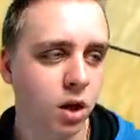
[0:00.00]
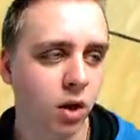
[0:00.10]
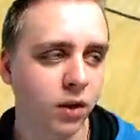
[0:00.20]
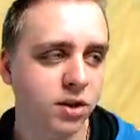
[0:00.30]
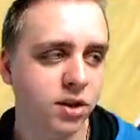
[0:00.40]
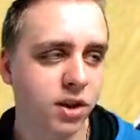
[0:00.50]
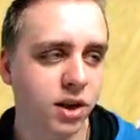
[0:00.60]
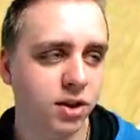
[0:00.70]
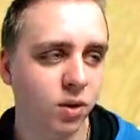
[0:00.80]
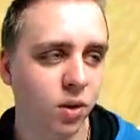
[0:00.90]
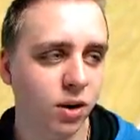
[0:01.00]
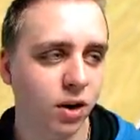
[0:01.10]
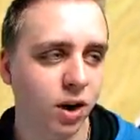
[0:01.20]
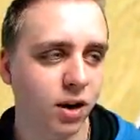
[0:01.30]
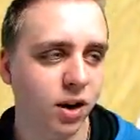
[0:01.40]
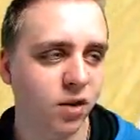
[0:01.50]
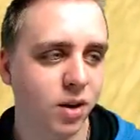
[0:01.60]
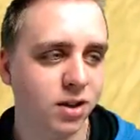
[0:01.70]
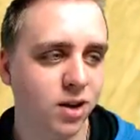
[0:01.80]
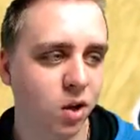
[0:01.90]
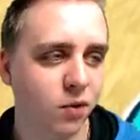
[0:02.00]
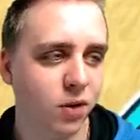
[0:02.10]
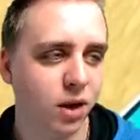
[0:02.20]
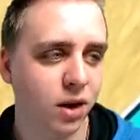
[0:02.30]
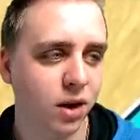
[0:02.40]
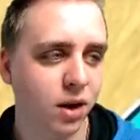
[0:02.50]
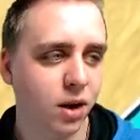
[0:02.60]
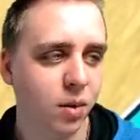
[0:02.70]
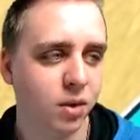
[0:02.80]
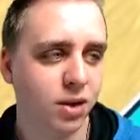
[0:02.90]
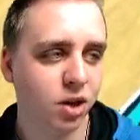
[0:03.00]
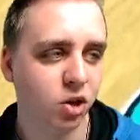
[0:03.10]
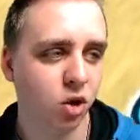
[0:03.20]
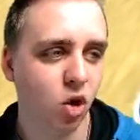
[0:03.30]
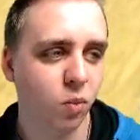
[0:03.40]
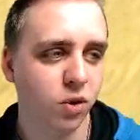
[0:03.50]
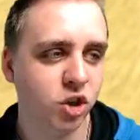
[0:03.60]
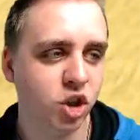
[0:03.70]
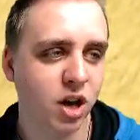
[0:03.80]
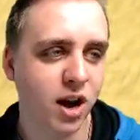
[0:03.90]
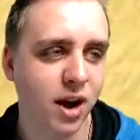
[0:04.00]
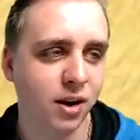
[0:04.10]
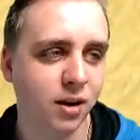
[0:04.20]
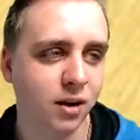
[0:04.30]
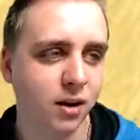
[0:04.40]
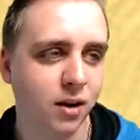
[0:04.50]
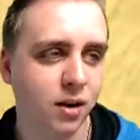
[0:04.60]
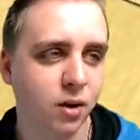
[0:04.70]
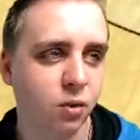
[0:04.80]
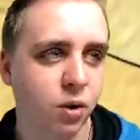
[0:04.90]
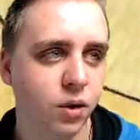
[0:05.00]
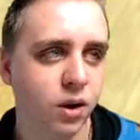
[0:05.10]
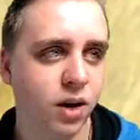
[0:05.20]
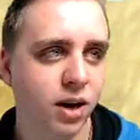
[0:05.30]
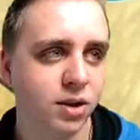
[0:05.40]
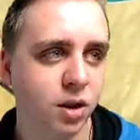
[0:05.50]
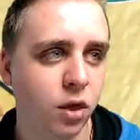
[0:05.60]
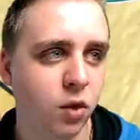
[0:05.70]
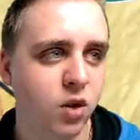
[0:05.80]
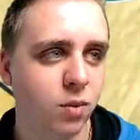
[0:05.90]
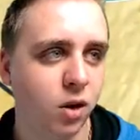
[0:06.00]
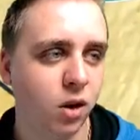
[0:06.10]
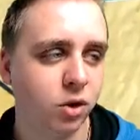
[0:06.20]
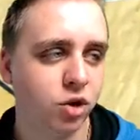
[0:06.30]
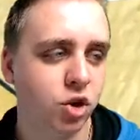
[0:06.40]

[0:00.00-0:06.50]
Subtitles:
You know, like this is an easy one here. I can get myself a potential open shot with a nice 3-ball